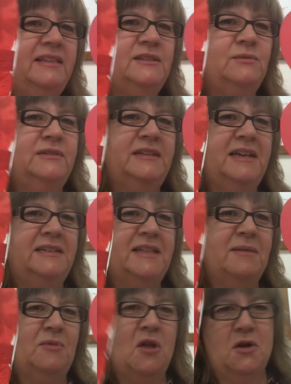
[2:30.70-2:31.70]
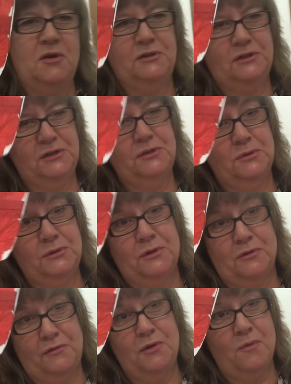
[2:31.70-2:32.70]
this one takes them longer to do.
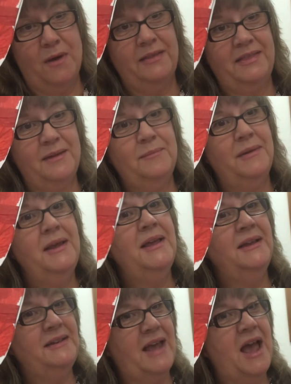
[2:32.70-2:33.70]
So if you want them to